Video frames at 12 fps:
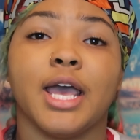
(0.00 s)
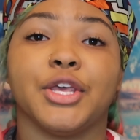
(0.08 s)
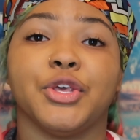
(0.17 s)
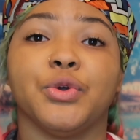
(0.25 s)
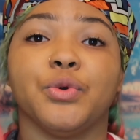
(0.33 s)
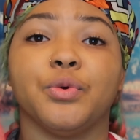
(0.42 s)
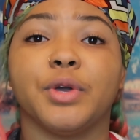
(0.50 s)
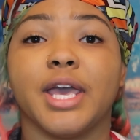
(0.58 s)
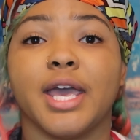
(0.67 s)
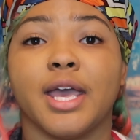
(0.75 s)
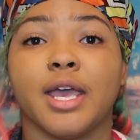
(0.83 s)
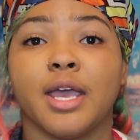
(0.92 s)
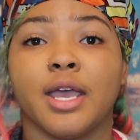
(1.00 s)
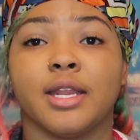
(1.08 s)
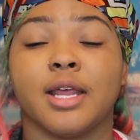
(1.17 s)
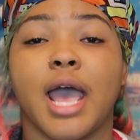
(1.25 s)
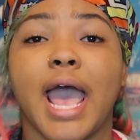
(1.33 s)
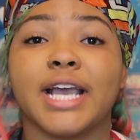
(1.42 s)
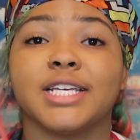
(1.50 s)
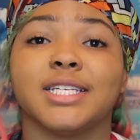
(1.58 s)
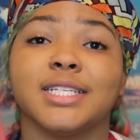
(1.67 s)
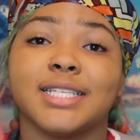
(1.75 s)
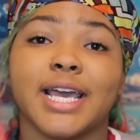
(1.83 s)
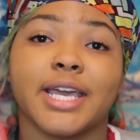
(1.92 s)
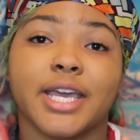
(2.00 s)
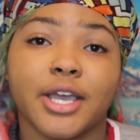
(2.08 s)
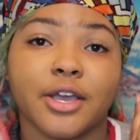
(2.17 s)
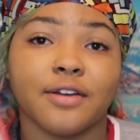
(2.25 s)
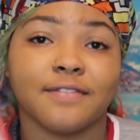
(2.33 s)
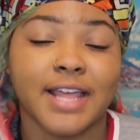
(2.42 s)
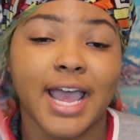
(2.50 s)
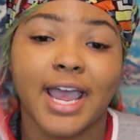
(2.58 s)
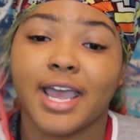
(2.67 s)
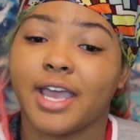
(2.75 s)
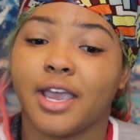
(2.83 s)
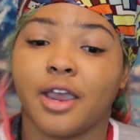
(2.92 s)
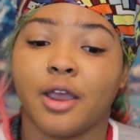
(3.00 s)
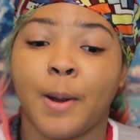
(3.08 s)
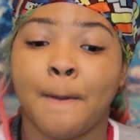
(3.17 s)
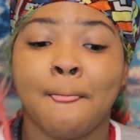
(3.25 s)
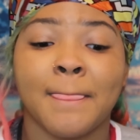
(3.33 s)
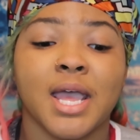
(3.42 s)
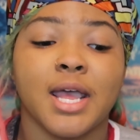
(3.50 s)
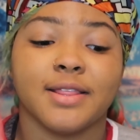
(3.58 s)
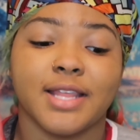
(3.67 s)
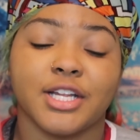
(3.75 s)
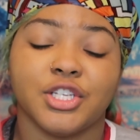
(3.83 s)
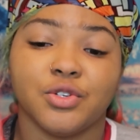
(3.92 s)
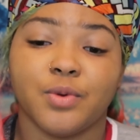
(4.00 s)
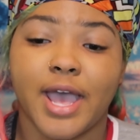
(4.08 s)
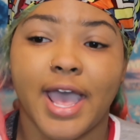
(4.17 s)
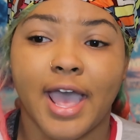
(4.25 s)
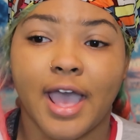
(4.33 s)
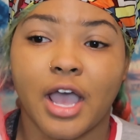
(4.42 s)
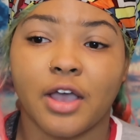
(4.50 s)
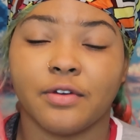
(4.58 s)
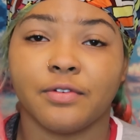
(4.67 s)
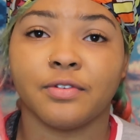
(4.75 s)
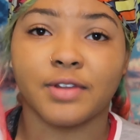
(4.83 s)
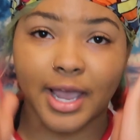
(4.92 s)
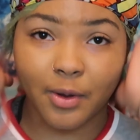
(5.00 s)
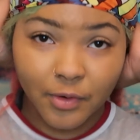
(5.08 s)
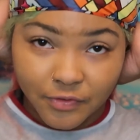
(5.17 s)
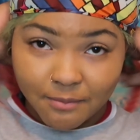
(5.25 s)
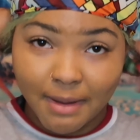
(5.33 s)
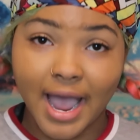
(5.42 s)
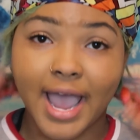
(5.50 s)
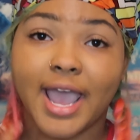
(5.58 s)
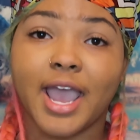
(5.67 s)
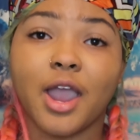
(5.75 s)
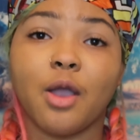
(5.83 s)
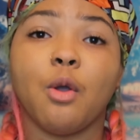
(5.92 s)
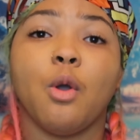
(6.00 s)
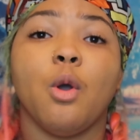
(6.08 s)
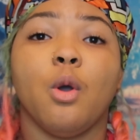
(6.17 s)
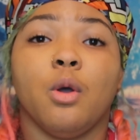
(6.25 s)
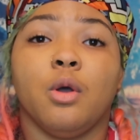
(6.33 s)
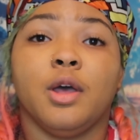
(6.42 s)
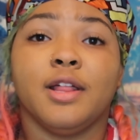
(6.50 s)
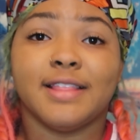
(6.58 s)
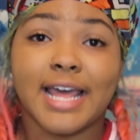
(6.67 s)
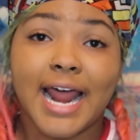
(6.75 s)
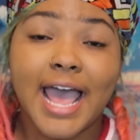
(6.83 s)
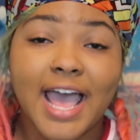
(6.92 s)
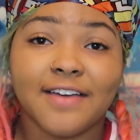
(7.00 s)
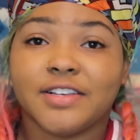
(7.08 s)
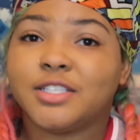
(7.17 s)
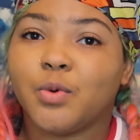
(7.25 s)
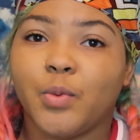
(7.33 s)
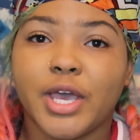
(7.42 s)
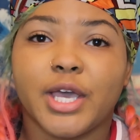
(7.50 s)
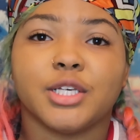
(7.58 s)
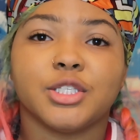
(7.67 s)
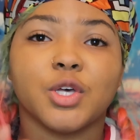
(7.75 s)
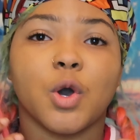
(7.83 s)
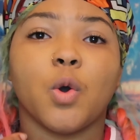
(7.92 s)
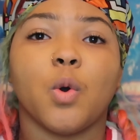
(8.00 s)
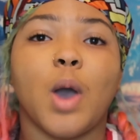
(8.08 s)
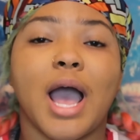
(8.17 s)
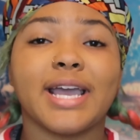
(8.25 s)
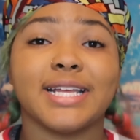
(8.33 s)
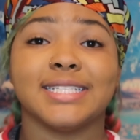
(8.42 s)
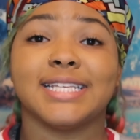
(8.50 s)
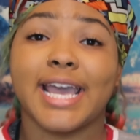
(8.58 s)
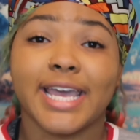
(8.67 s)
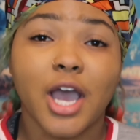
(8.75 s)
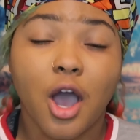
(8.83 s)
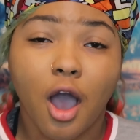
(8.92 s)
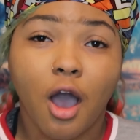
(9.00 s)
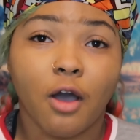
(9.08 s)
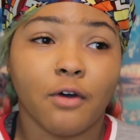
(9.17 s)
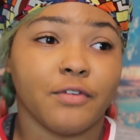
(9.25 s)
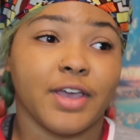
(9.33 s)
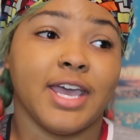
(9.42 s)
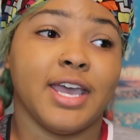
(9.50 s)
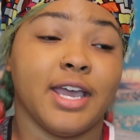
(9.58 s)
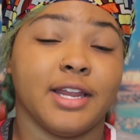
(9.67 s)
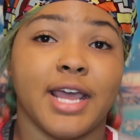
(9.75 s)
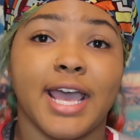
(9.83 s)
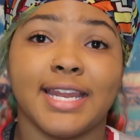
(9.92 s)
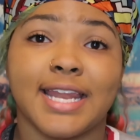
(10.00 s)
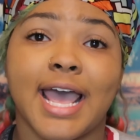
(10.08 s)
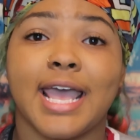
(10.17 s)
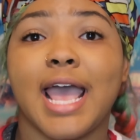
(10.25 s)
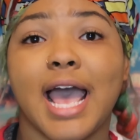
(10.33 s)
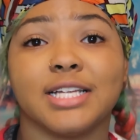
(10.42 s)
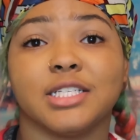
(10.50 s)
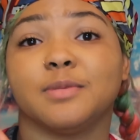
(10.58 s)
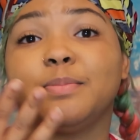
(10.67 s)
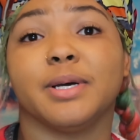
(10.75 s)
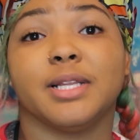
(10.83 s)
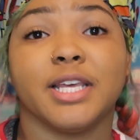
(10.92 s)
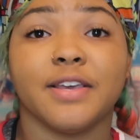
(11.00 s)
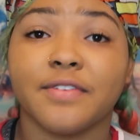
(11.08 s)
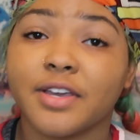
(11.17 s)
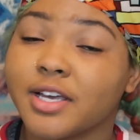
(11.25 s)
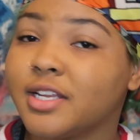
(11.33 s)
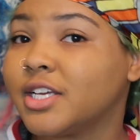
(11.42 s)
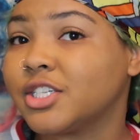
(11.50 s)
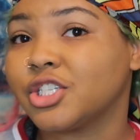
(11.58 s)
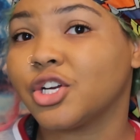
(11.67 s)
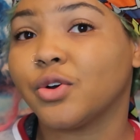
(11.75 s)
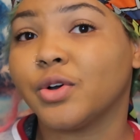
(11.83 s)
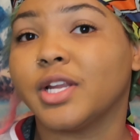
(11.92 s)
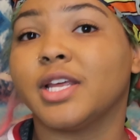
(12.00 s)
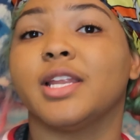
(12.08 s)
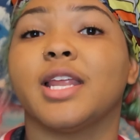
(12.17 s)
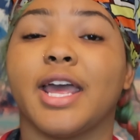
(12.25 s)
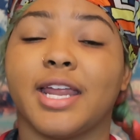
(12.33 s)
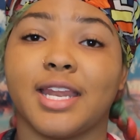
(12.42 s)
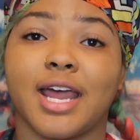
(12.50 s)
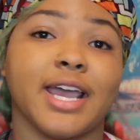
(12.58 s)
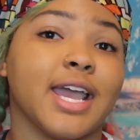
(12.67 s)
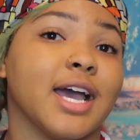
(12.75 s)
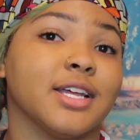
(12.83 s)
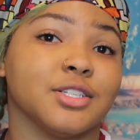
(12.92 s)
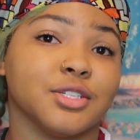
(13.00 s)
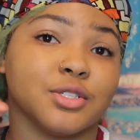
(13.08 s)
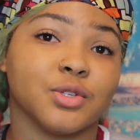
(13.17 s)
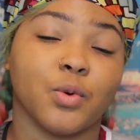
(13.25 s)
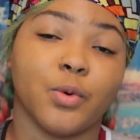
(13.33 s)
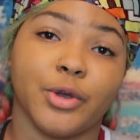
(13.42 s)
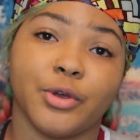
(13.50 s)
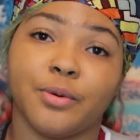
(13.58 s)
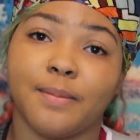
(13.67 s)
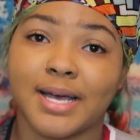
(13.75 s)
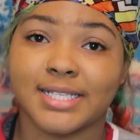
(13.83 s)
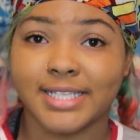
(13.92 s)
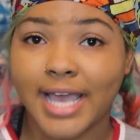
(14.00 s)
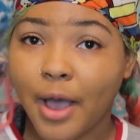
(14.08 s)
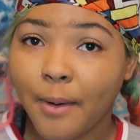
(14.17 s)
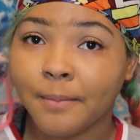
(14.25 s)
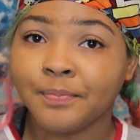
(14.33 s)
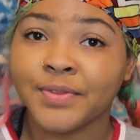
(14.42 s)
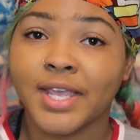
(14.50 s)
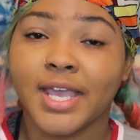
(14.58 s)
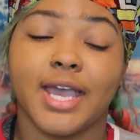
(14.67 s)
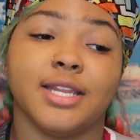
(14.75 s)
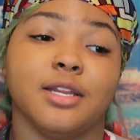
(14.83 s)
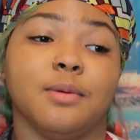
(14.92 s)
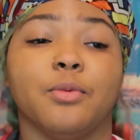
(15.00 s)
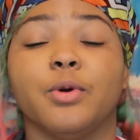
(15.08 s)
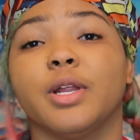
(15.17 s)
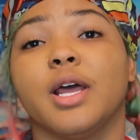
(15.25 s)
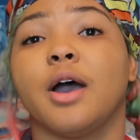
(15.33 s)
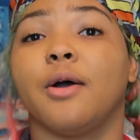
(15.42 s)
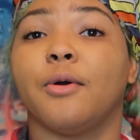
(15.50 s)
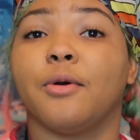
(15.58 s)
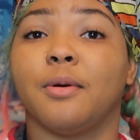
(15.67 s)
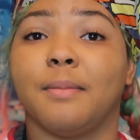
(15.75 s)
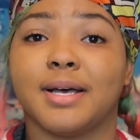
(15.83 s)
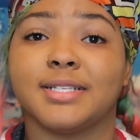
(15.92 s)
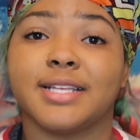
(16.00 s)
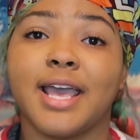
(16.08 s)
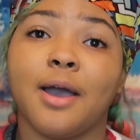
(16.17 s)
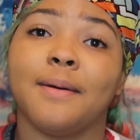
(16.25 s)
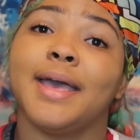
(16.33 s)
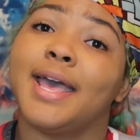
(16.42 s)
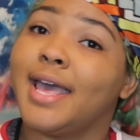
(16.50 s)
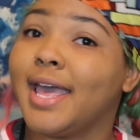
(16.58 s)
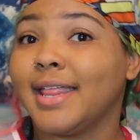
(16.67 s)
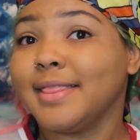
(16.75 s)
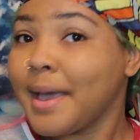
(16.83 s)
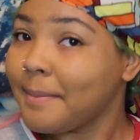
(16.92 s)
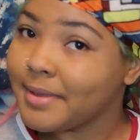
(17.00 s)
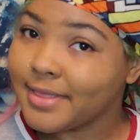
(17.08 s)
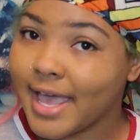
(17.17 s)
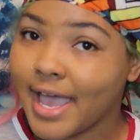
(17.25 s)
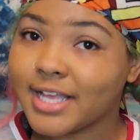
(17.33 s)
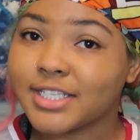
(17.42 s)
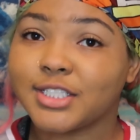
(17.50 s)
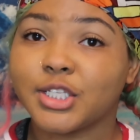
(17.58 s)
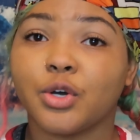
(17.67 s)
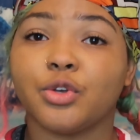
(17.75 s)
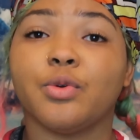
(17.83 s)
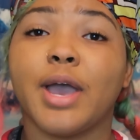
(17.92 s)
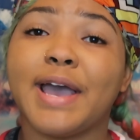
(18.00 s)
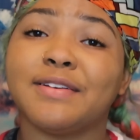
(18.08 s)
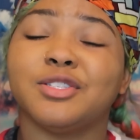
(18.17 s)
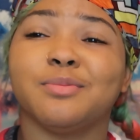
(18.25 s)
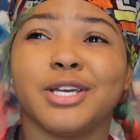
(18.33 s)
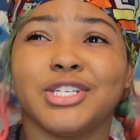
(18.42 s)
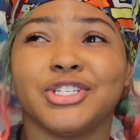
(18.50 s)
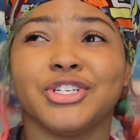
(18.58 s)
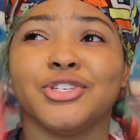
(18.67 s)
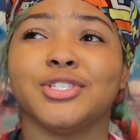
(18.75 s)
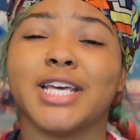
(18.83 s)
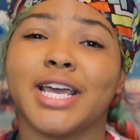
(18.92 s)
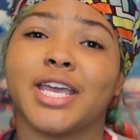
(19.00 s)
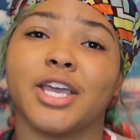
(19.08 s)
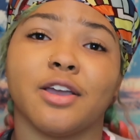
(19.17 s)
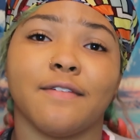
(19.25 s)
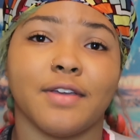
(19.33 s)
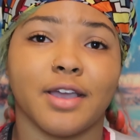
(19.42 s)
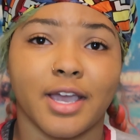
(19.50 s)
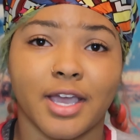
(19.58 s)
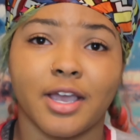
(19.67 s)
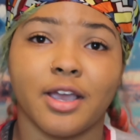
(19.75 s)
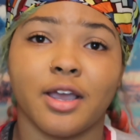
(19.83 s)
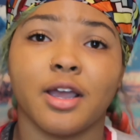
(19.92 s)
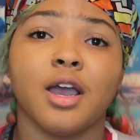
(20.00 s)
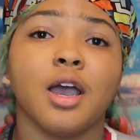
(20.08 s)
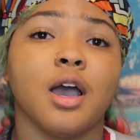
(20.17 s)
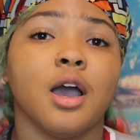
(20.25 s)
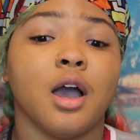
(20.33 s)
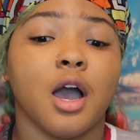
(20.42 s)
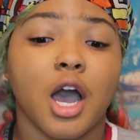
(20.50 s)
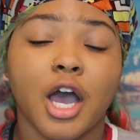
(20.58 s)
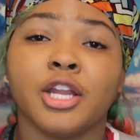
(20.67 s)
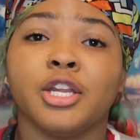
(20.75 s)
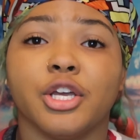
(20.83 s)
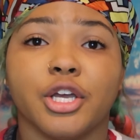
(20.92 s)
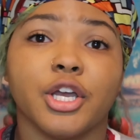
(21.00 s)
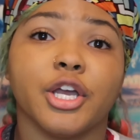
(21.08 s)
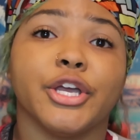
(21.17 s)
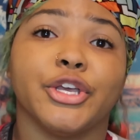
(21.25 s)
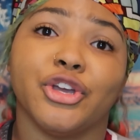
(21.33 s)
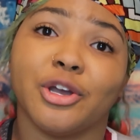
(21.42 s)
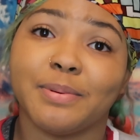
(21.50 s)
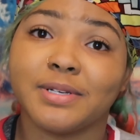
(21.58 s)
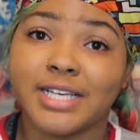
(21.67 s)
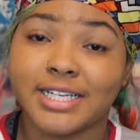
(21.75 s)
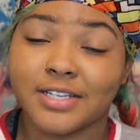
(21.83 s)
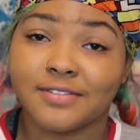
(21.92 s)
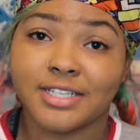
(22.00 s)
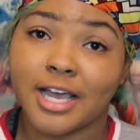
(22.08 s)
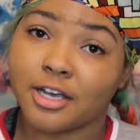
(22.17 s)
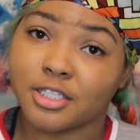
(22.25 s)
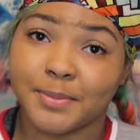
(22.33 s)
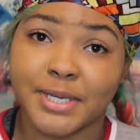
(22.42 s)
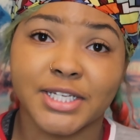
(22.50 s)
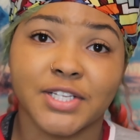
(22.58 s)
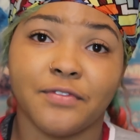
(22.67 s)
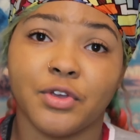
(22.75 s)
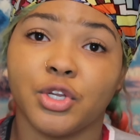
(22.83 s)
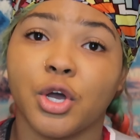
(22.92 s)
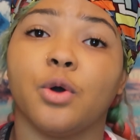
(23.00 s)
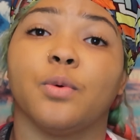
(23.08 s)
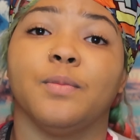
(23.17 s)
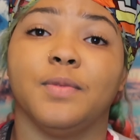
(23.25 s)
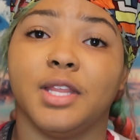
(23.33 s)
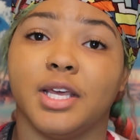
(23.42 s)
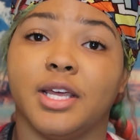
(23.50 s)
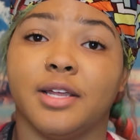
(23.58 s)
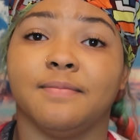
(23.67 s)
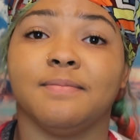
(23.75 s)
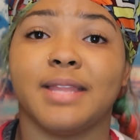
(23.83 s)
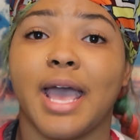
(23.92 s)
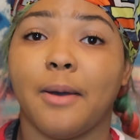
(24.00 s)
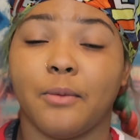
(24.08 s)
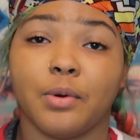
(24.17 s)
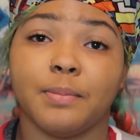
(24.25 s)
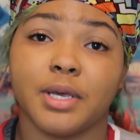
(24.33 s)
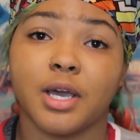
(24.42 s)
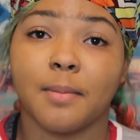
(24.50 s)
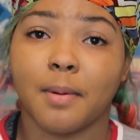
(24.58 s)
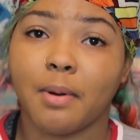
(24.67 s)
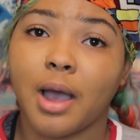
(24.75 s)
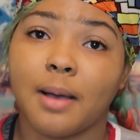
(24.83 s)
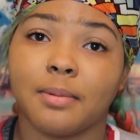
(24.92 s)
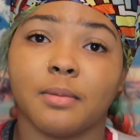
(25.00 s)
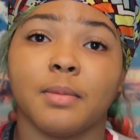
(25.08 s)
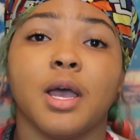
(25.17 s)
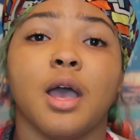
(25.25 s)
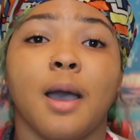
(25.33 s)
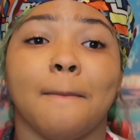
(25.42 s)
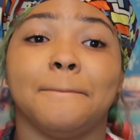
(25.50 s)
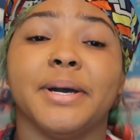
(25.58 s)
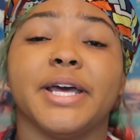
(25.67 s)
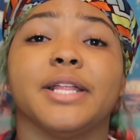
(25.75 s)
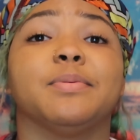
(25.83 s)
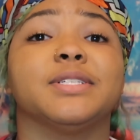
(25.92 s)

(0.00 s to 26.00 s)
you can actually take care of that hair that you have. Like with my hair that I have, it's a wig, so I can take it off, and at night I just put leave-in conditioner on it. At night I just oil my scalp, and in the morning I'll oil my scalp, and that'd be that. So you have to make sure you take care of your hair under your protective styles, because if you don't, then that will become a problem. But